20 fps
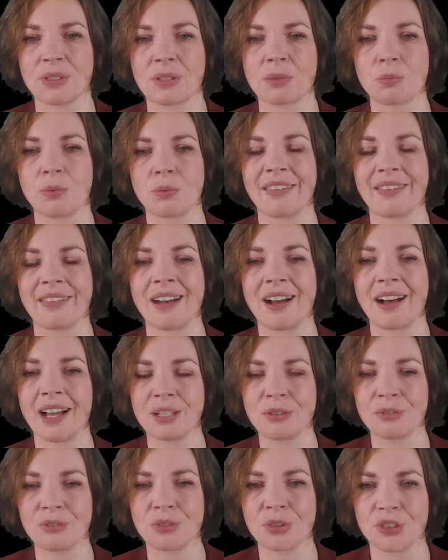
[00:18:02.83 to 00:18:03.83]
with
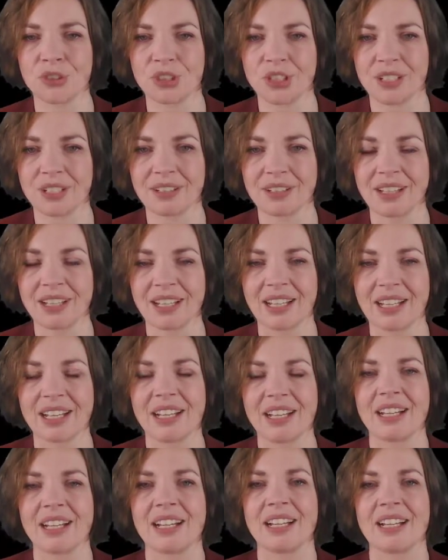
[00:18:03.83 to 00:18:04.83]
hydrogen.
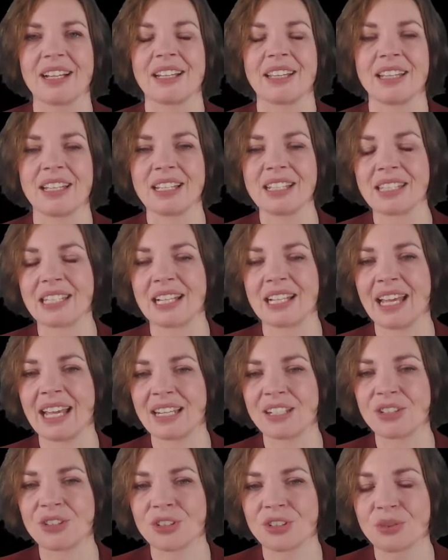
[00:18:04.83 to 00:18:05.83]
This
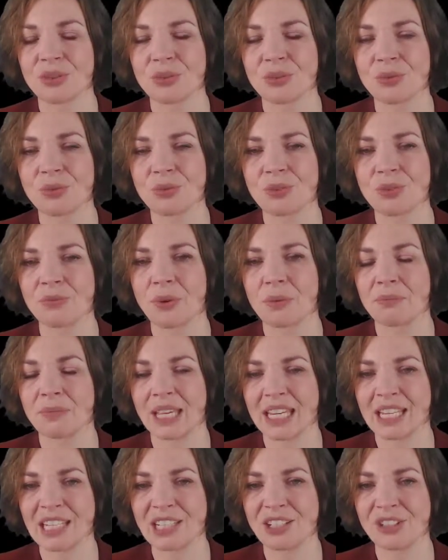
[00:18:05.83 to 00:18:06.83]
led to the
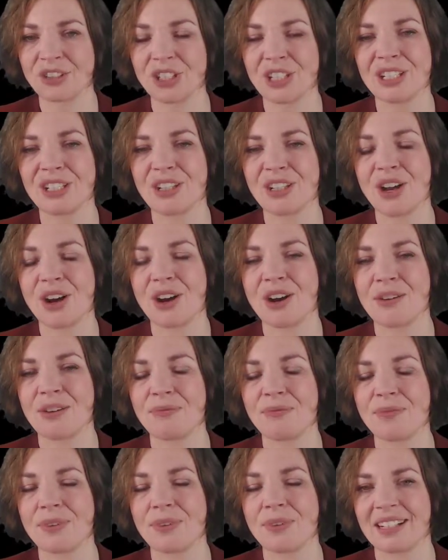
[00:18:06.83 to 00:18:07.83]
formation
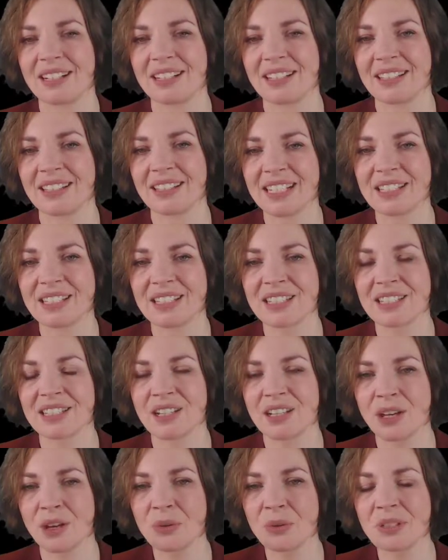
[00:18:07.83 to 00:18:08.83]
of these
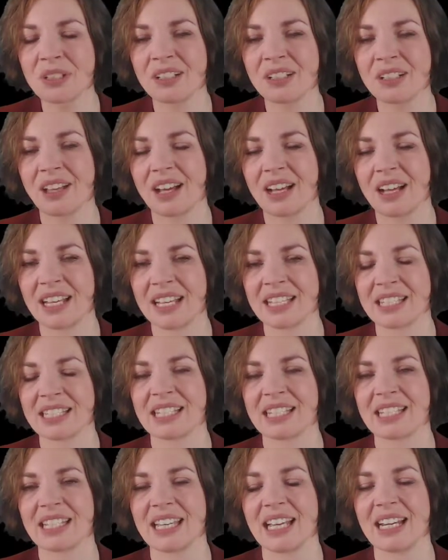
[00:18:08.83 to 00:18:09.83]

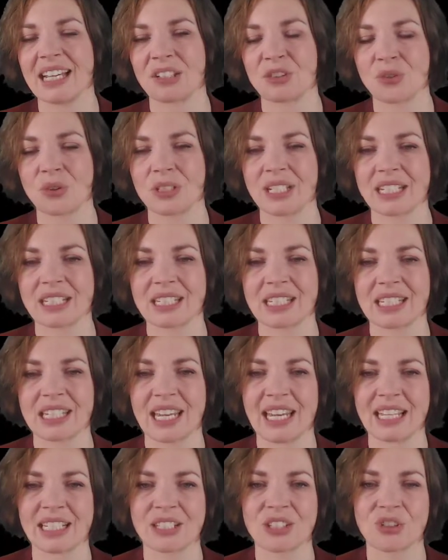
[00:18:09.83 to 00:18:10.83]
localized electronic
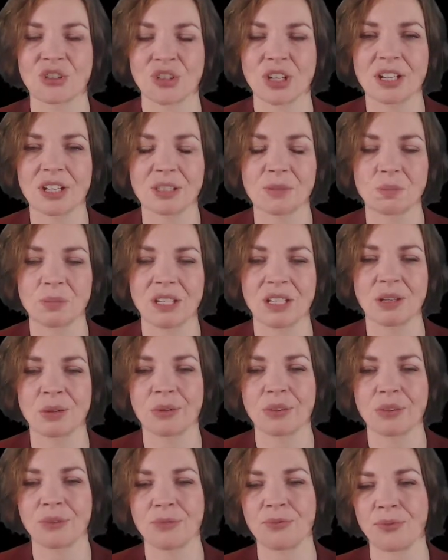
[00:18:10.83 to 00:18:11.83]
states just below
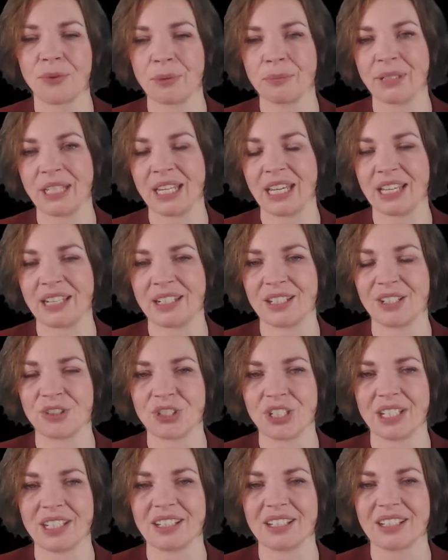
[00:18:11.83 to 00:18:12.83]
the Fermi
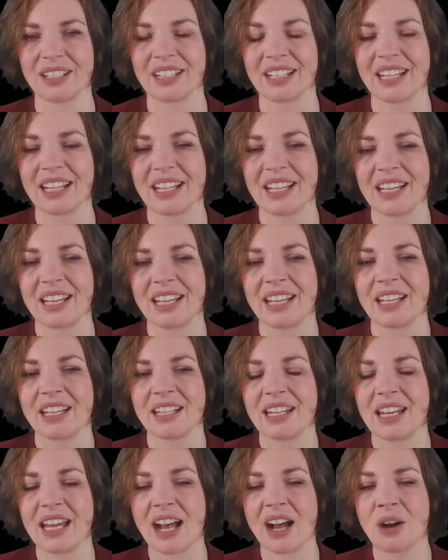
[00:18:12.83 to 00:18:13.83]
energy.
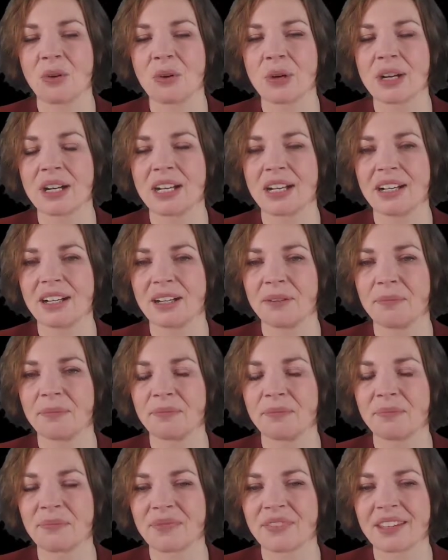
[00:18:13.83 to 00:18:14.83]
Now,
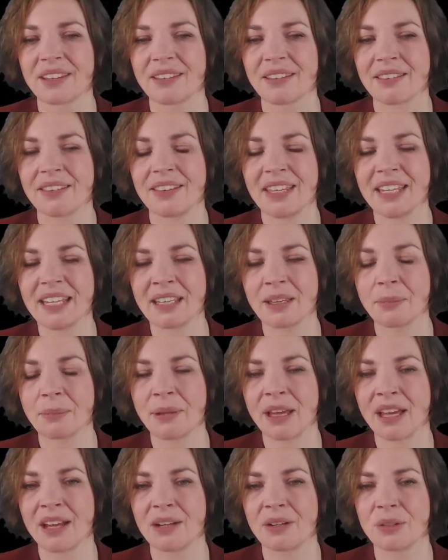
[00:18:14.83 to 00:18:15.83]
think
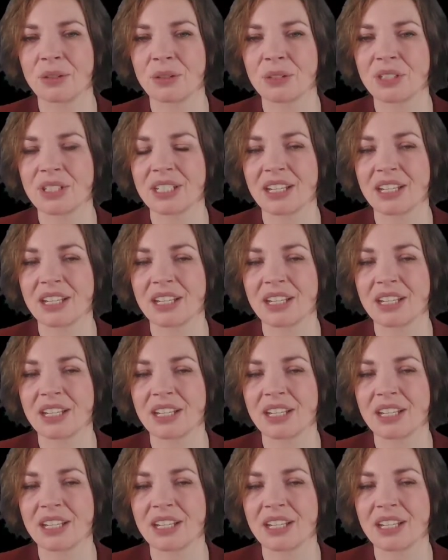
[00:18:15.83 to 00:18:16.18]
about